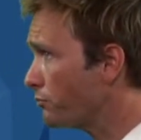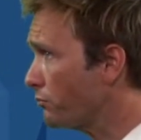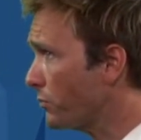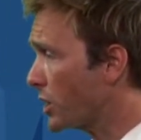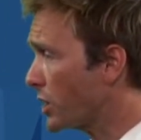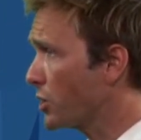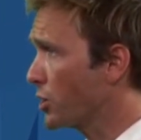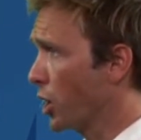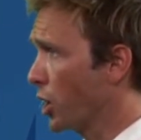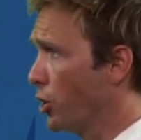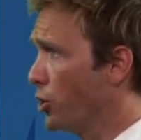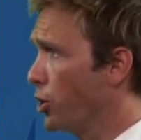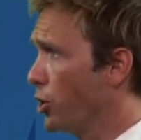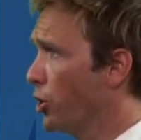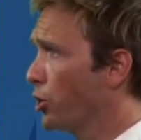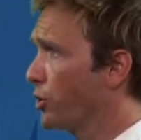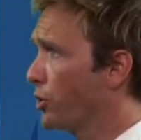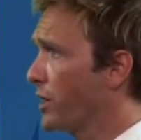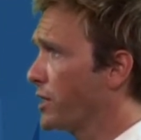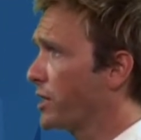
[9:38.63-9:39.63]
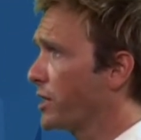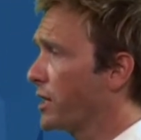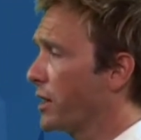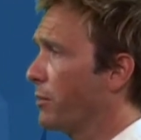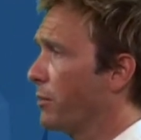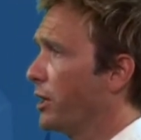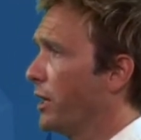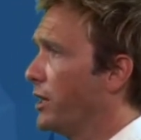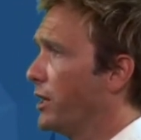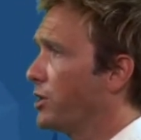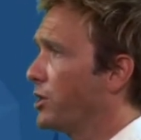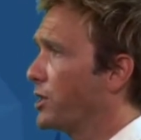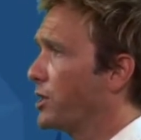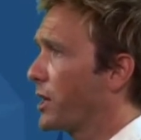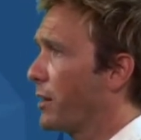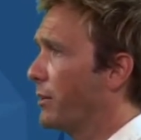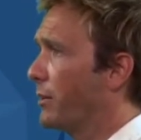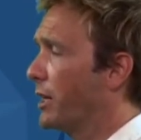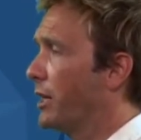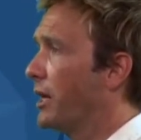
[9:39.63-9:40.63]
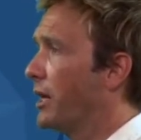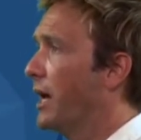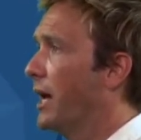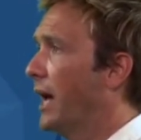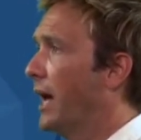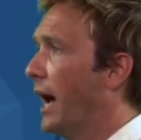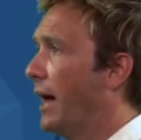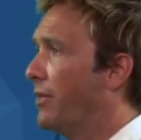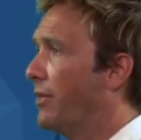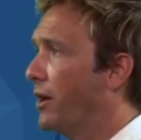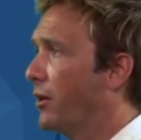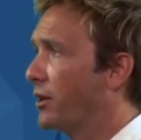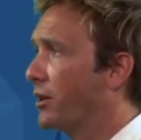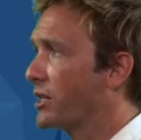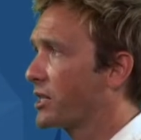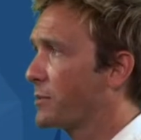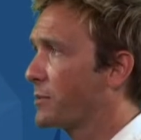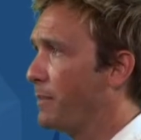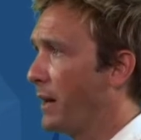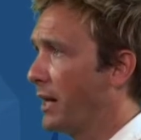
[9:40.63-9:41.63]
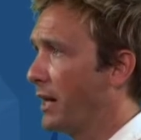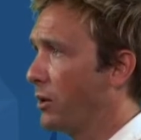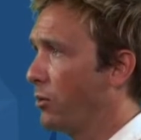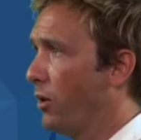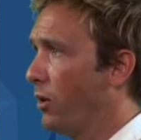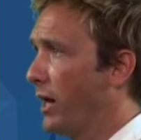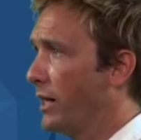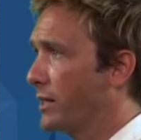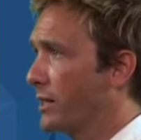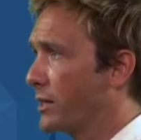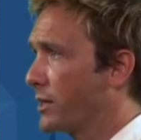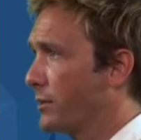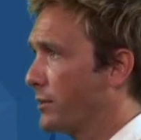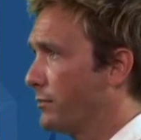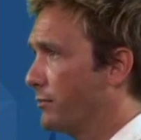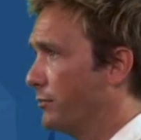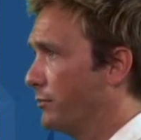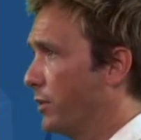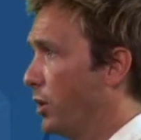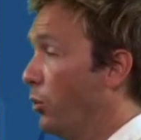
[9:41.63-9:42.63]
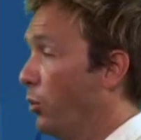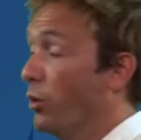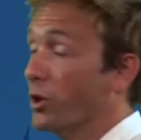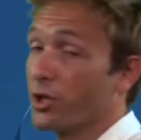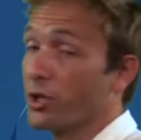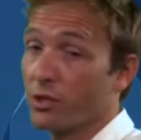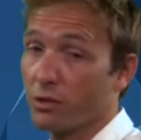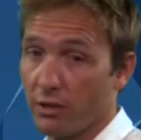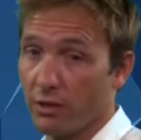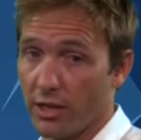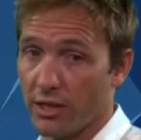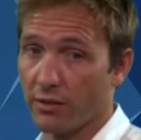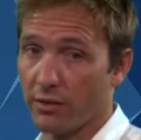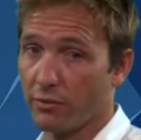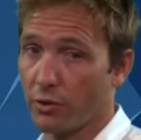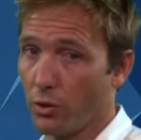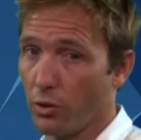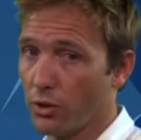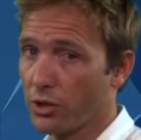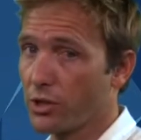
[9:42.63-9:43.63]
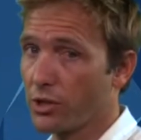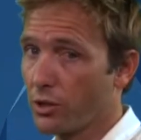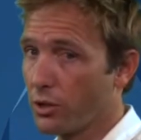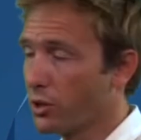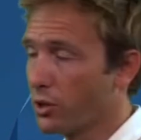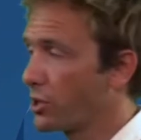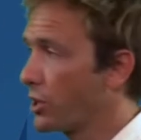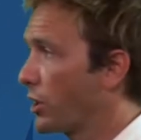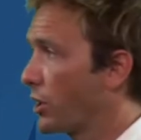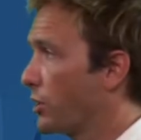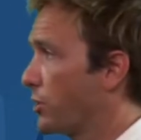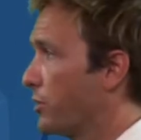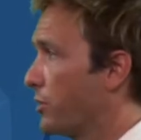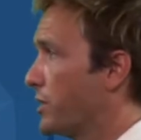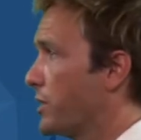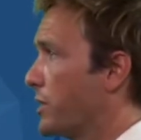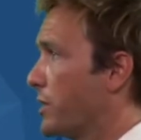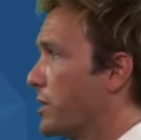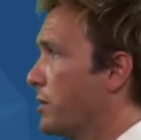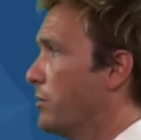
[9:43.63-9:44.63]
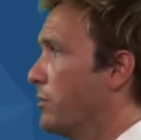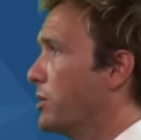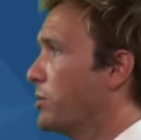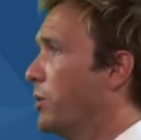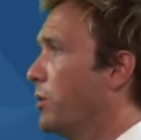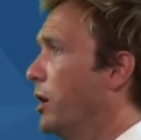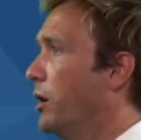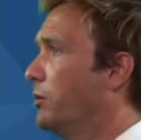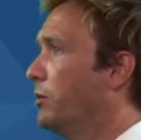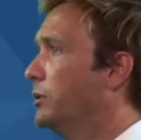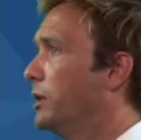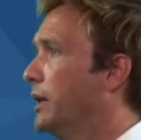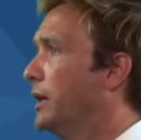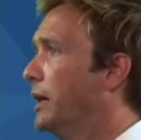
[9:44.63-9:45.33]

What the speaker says: So nutrients and chemical energy is coming in, and they're expelling waste, which is, of course, your circuitry system as well.